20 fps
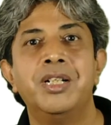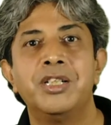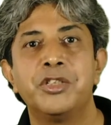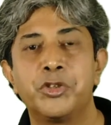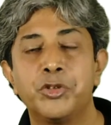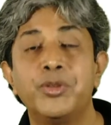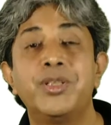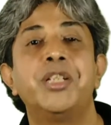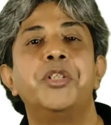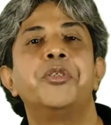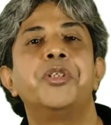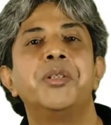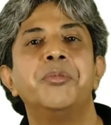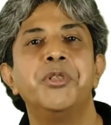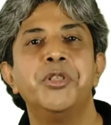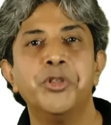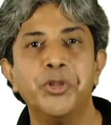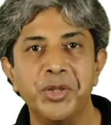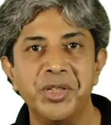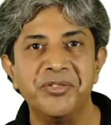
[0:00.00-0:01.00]
so that you can be
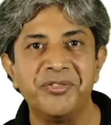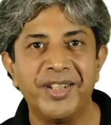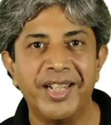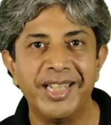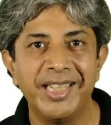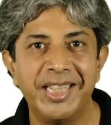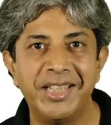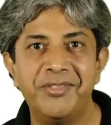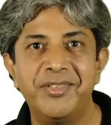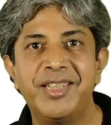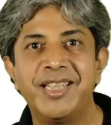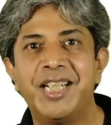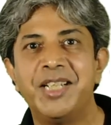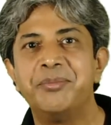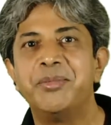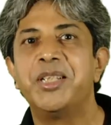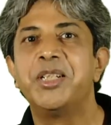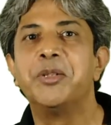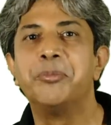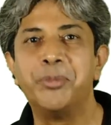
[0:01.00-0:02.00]
notified every
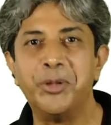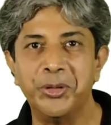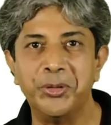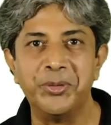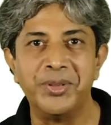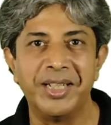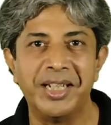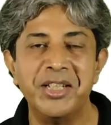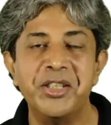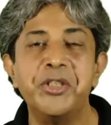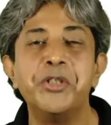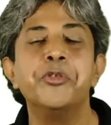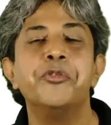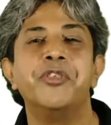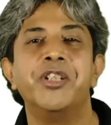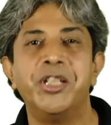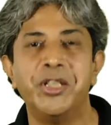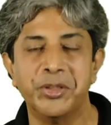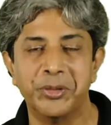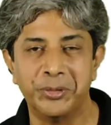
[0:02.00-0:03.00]
time I upload a new
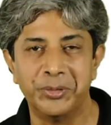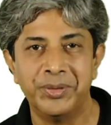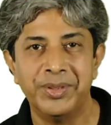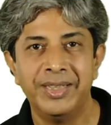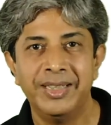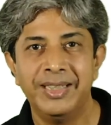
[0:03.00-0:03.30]
video.